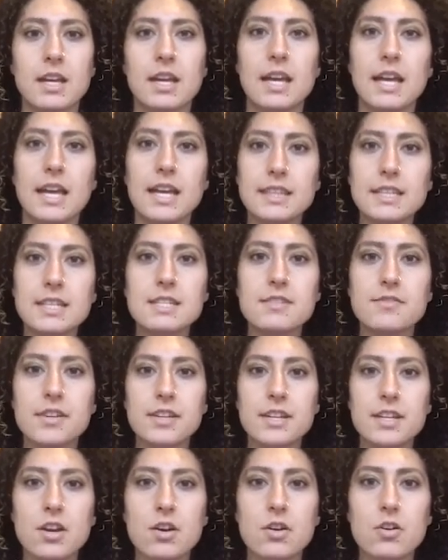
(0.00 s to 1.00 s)
In this
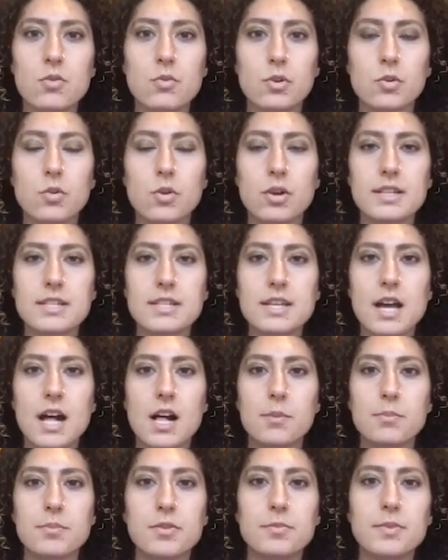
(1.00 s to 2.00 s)
video, we're going to
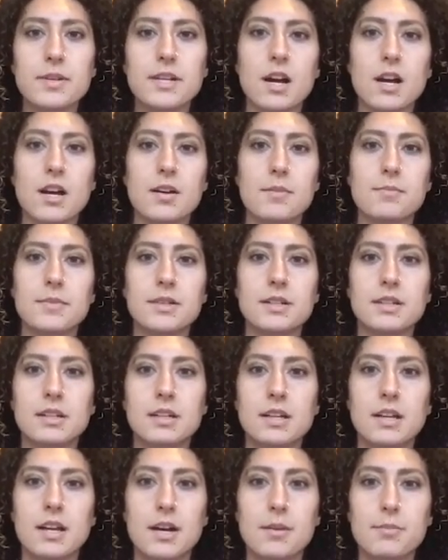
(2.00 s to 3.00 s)
help you become
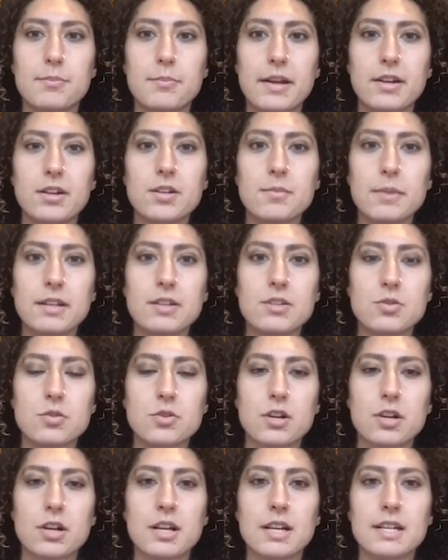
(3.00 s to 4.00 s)
a better
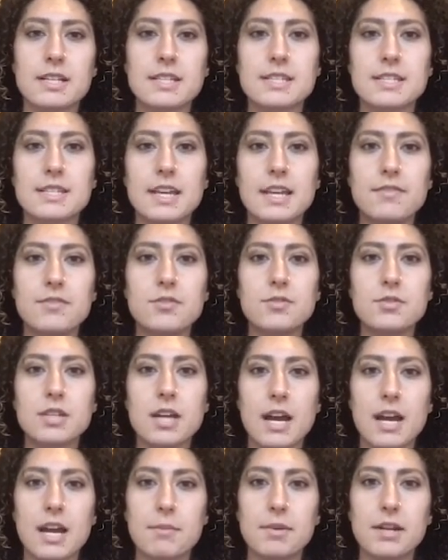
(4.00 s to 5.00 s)
mentor and save you
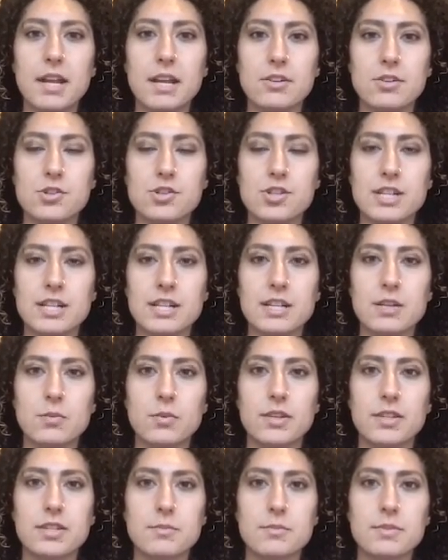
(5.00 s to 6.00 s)
time and energy
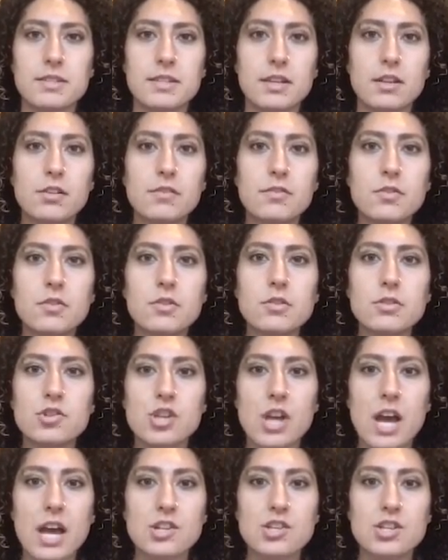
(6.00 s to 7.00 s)
with some skillful
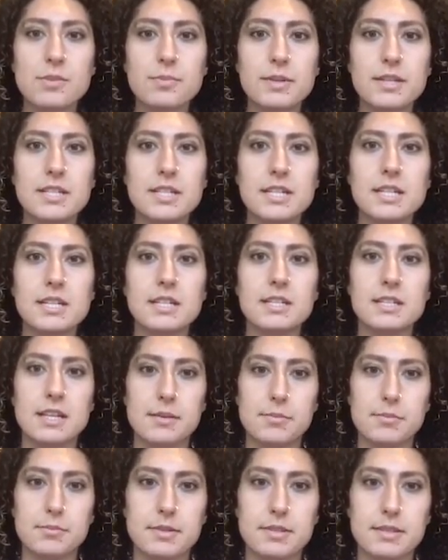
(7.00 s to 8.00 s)
ChatGPT
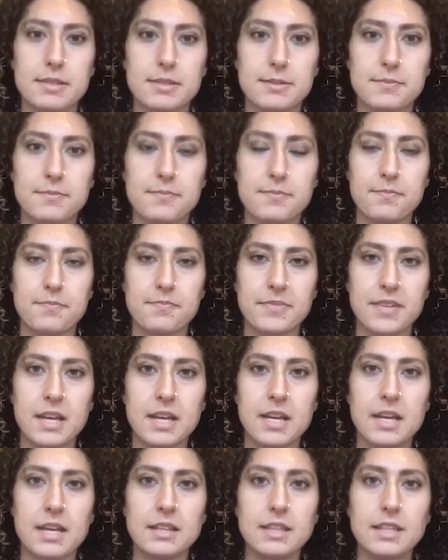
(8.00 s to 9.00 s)
tips.
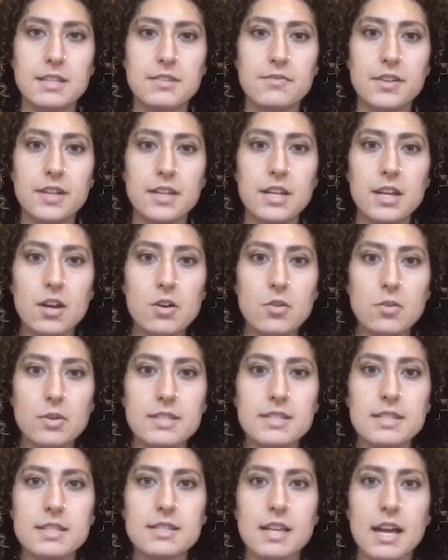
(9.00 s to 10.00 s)
This video
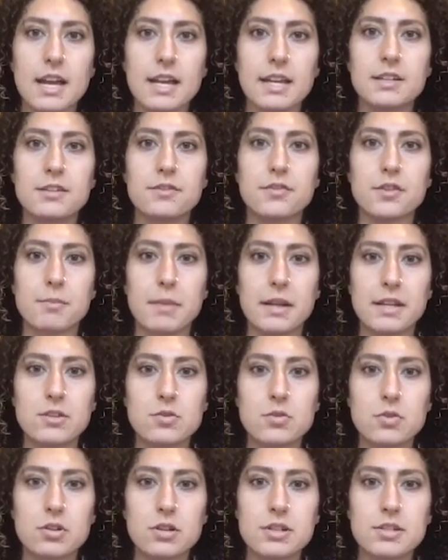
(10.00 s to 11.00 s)
is designed for
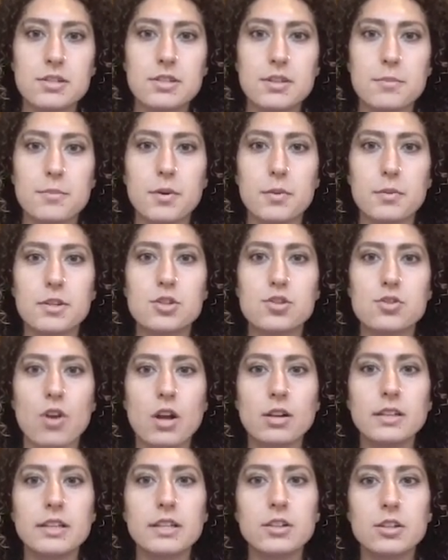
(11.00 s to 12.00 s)
mentors, but we
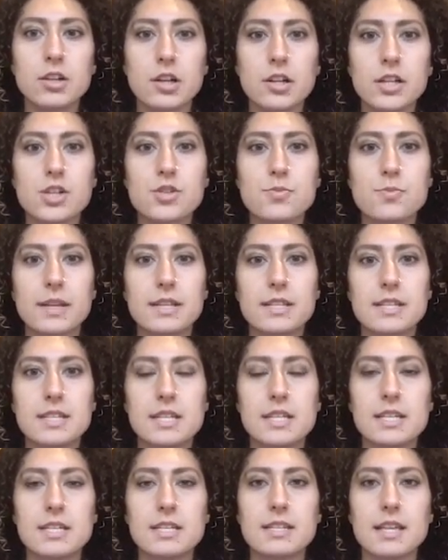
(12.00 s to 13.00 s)
strongly encourage
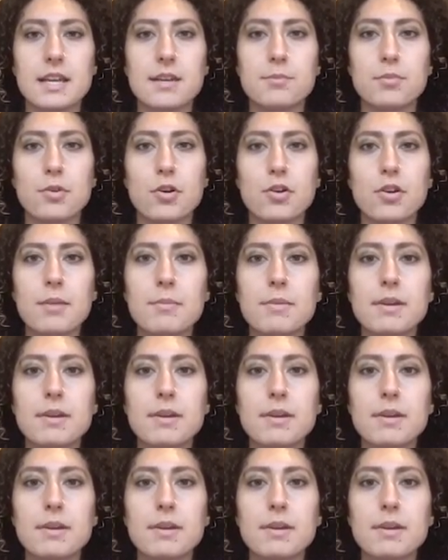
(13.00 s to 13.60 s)
mentees and program